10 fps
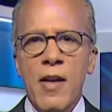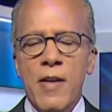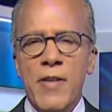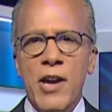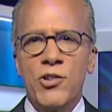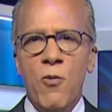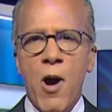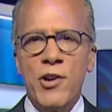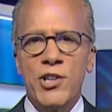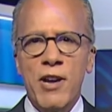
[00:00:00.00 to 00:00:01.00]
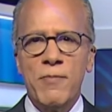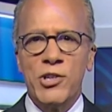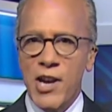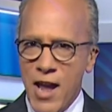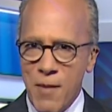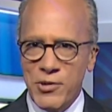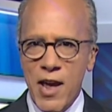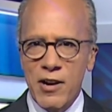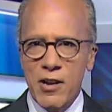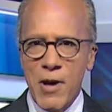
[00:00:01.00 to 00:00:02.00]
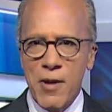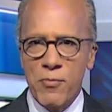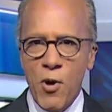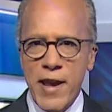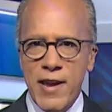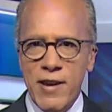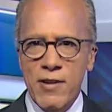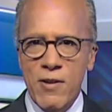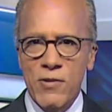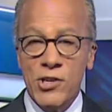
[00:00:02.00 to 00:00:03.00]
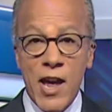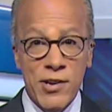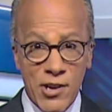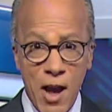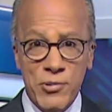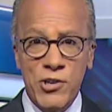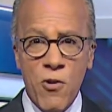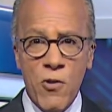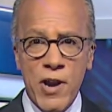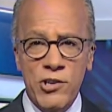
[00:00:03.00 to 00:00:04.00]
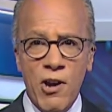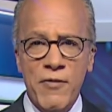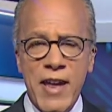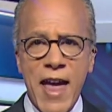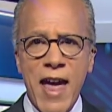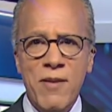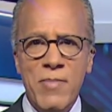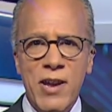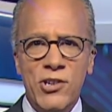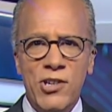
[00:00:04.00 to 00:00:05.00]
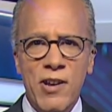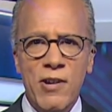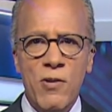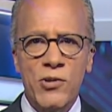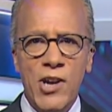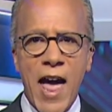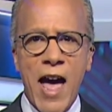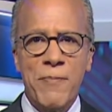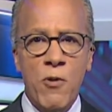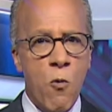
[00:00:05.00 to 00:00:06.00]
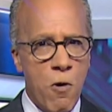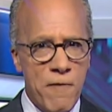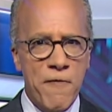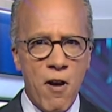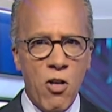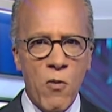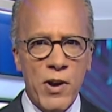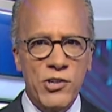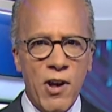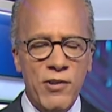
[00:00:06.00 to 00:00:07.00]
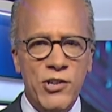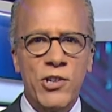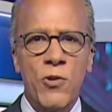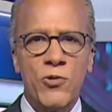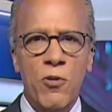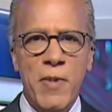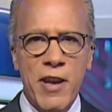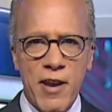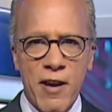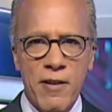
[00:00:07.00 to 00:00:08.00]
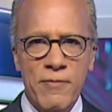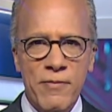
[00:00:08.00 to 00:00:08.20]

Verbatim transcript: Thanks for watching. Stay updated about breaking news and top stories on the NBC News app or follow us on social media.